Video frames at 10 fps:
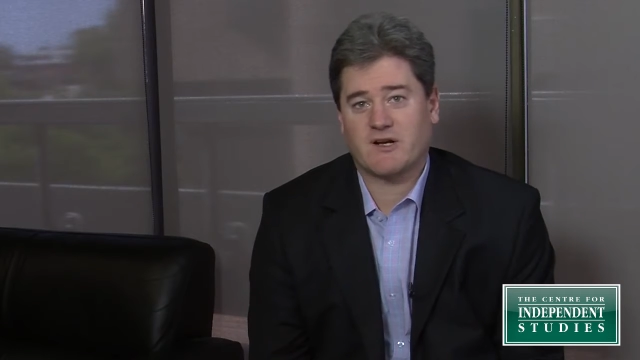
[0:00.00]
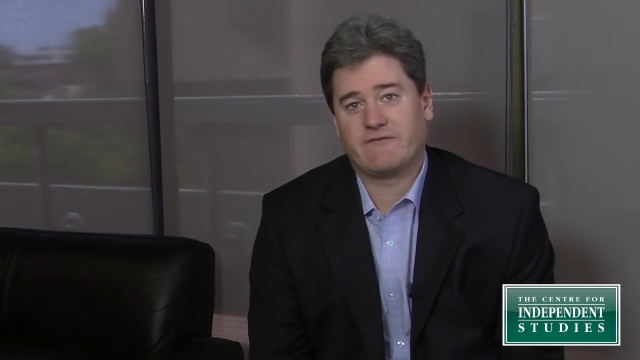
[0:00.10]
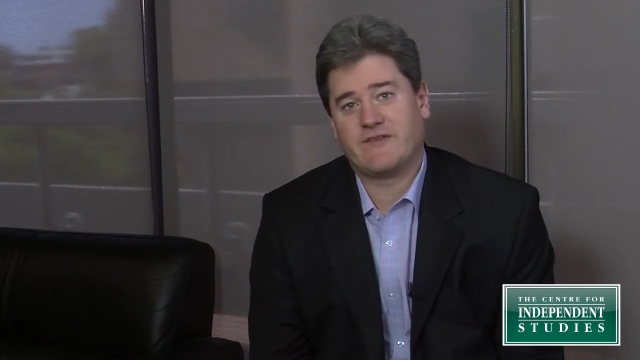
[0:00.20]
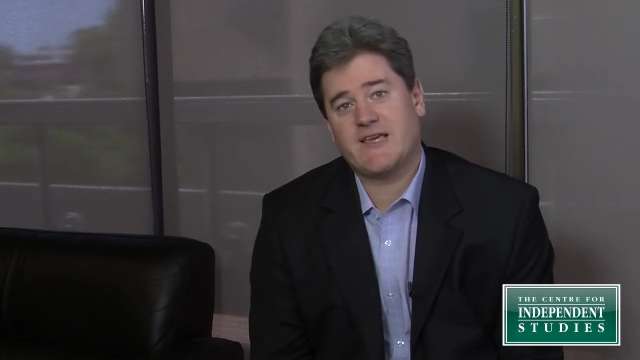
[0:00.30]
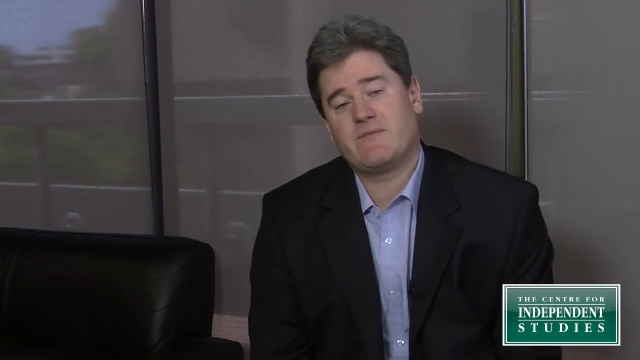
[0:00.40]
one
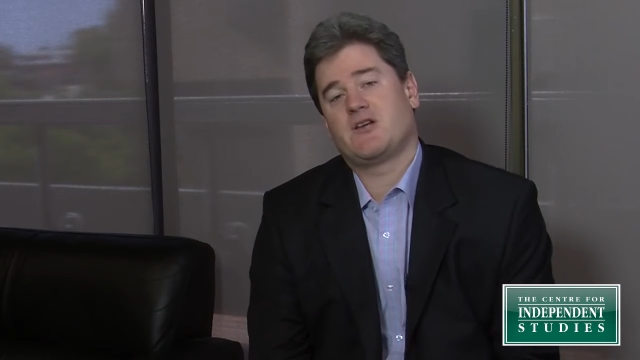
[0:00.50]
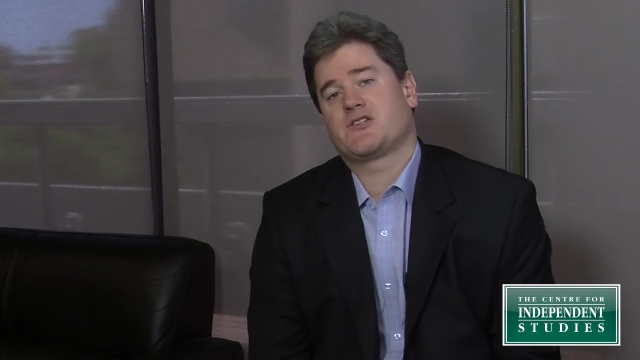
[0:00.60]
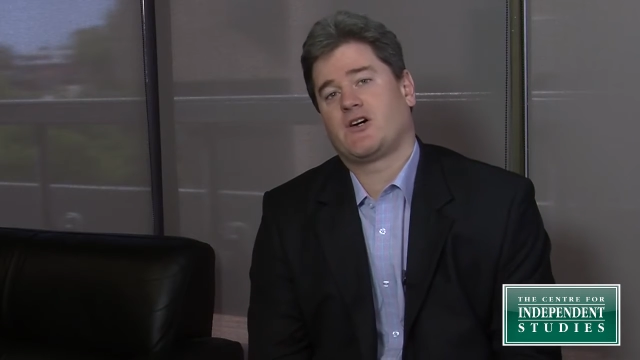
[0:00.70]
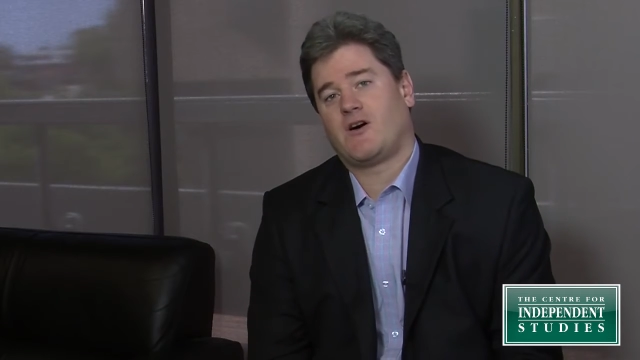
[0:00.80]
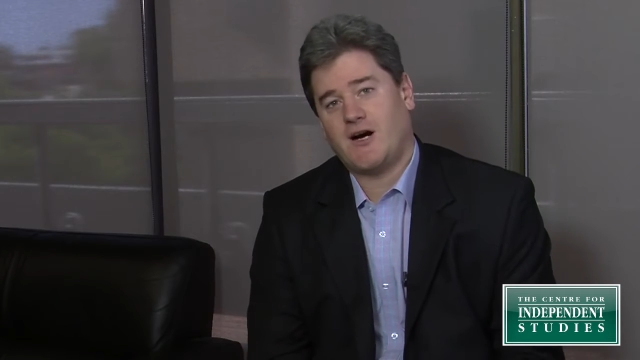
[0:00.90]
of the
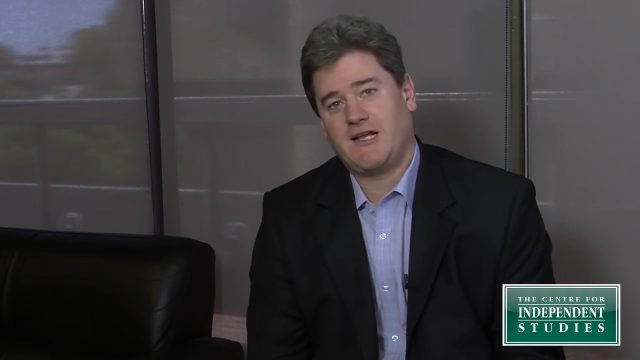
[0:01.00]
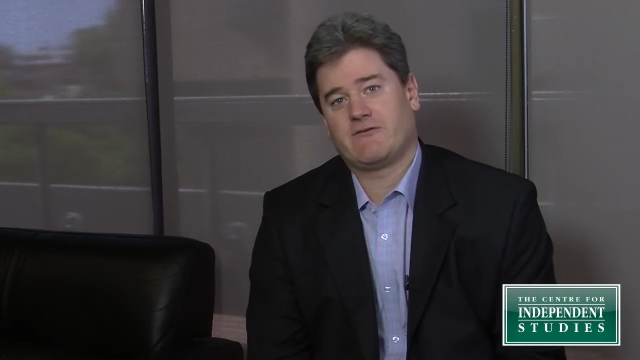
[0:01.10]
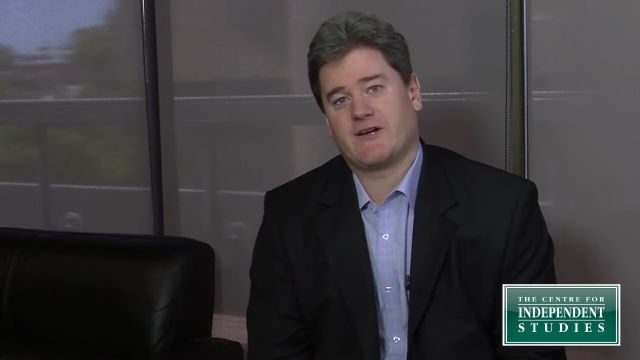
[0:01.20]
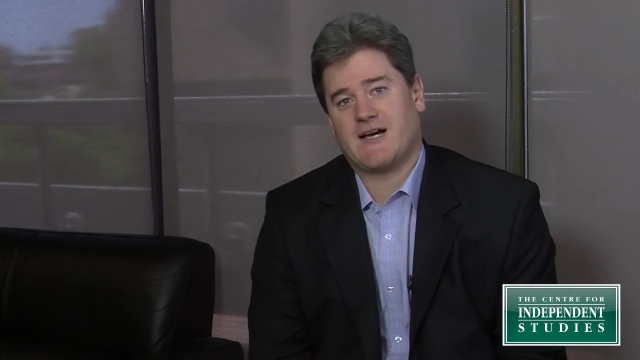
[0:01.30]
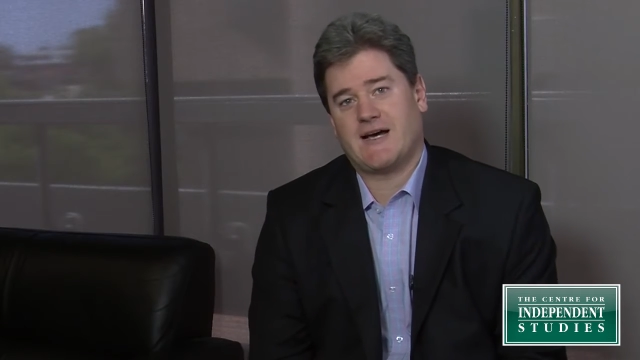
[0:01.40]
most highly
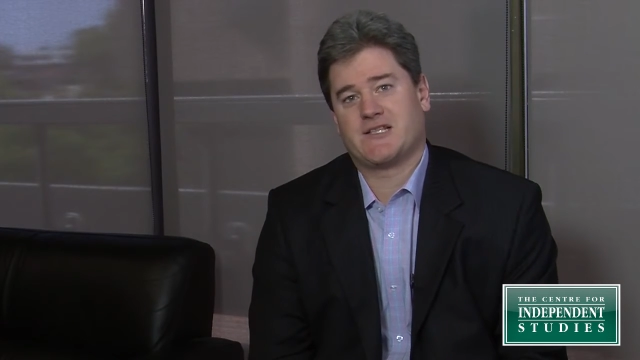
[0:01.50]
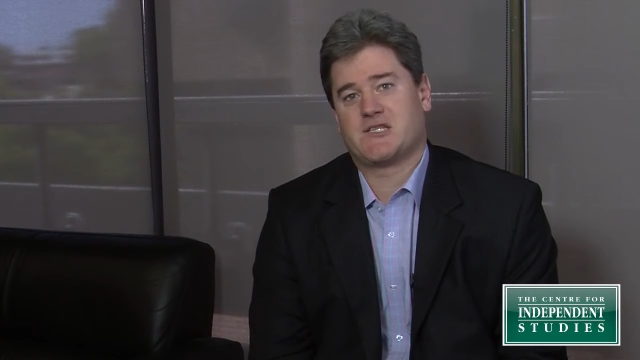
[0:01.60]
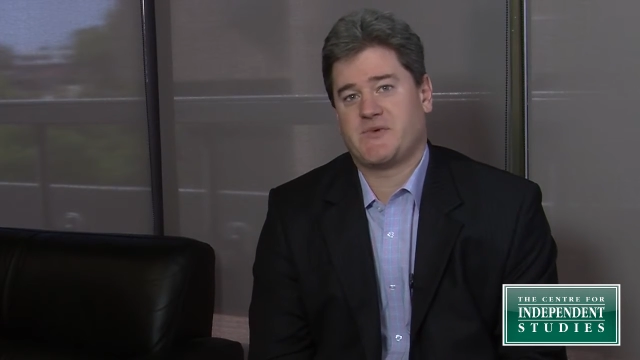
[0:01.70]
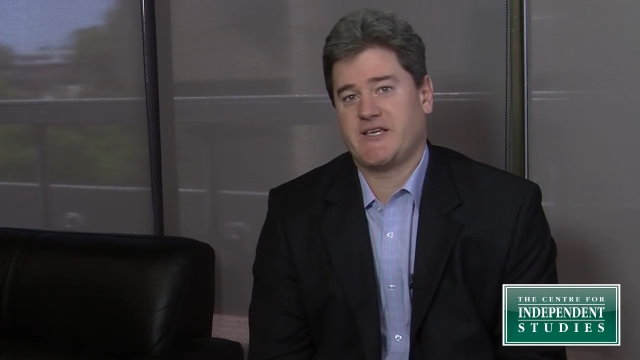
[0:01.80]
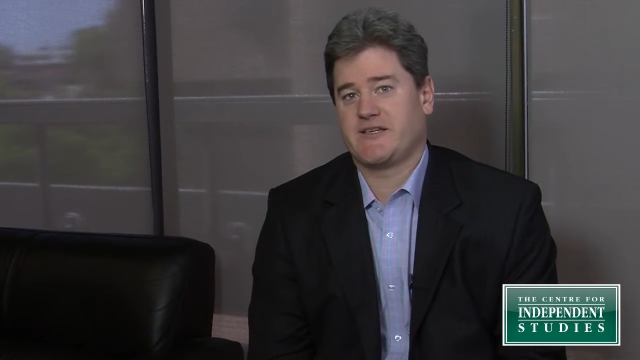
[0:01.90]
regarded
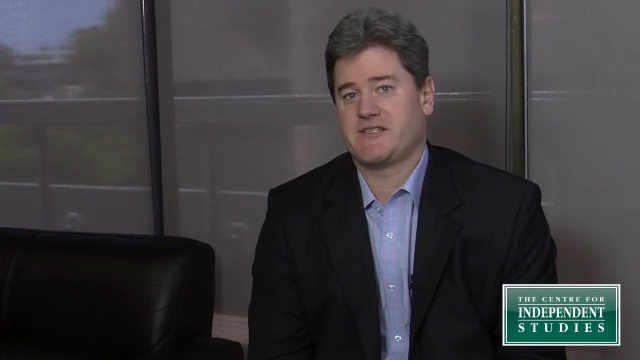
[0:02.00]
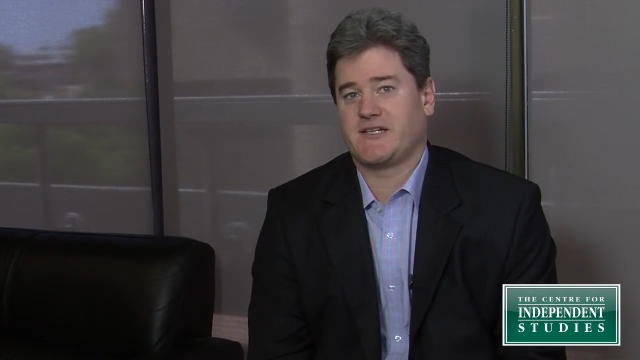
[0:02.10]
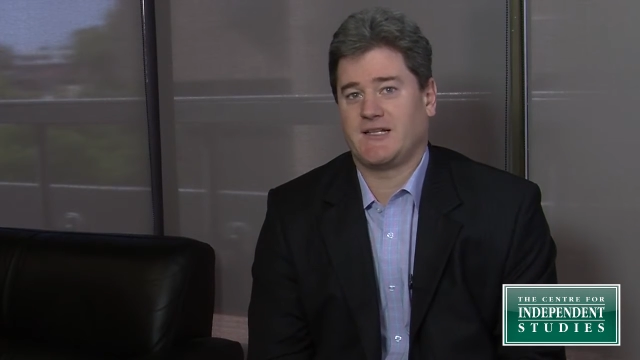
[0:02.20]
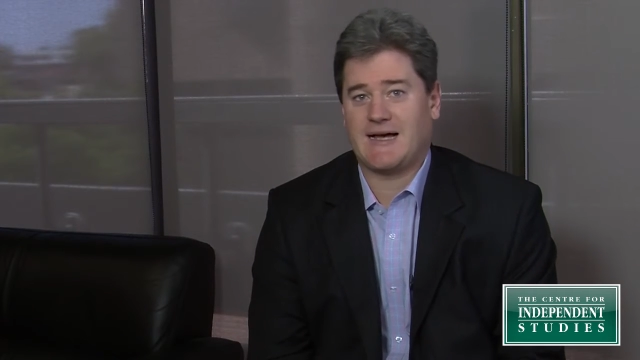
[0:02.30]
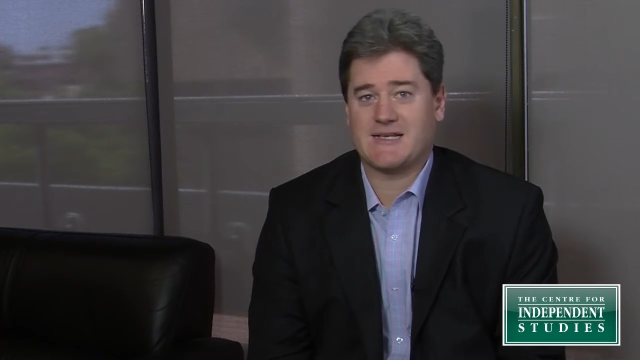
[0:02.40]
speakers
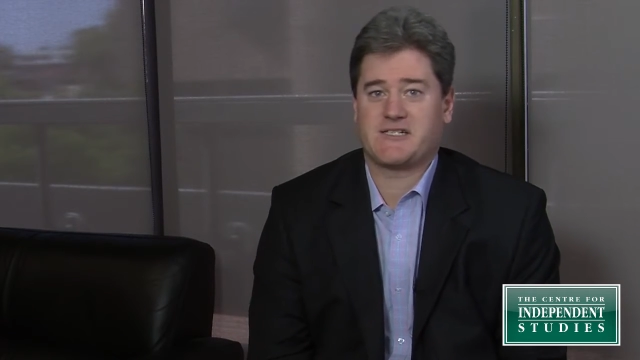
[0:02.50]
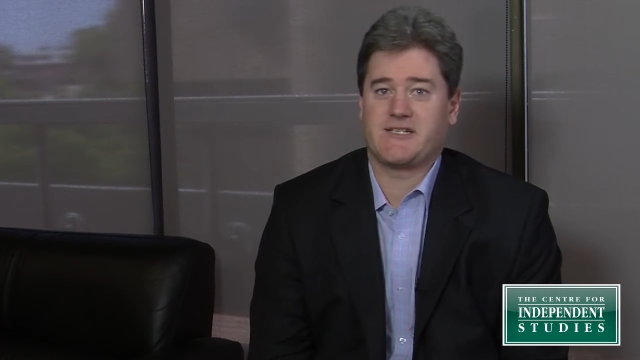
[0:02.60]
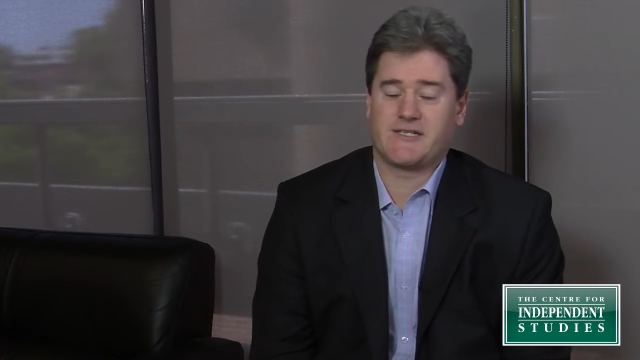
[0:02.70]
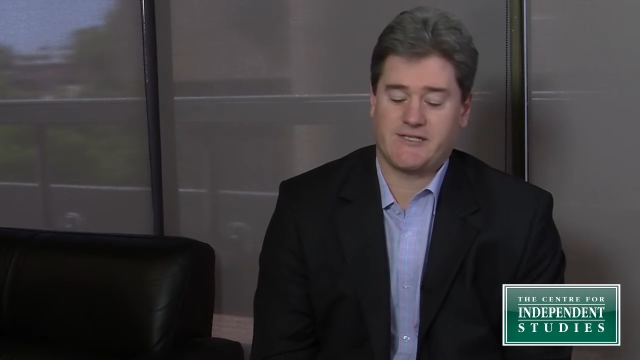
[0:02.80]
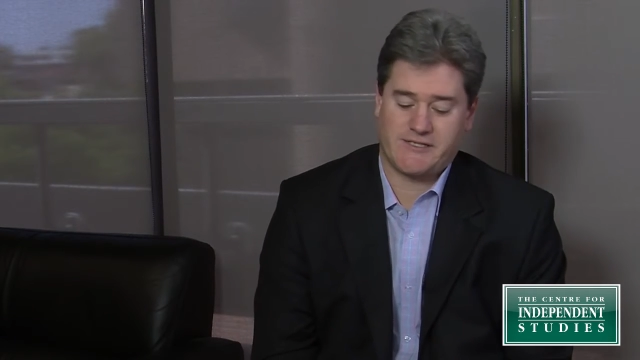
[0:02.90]
at last
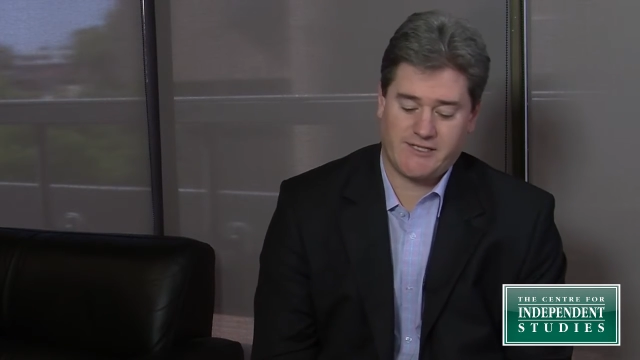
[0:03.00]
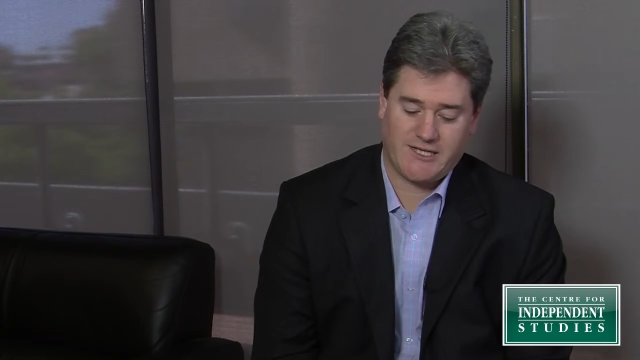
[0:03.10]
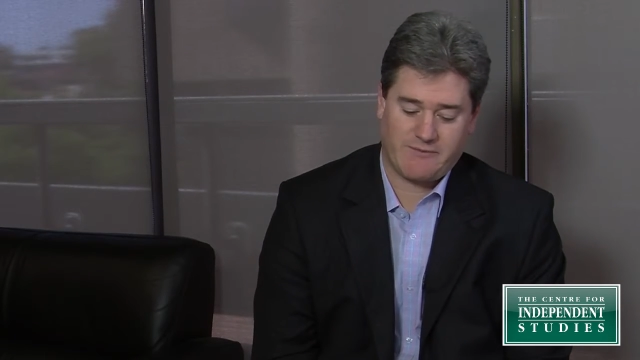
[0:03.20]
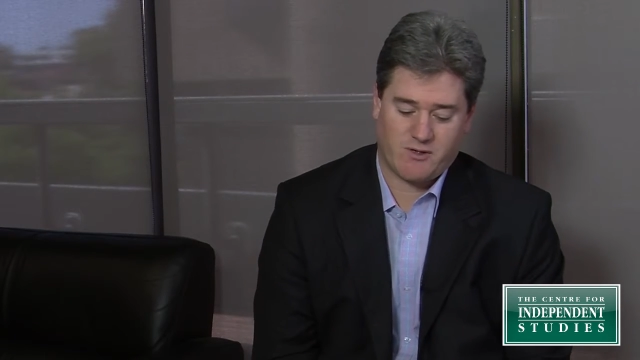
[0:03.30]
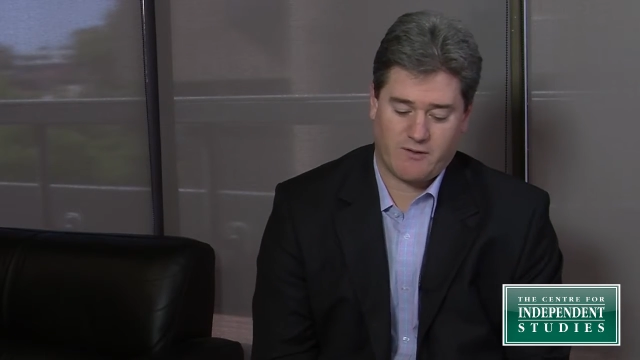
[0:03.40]
year's Consilium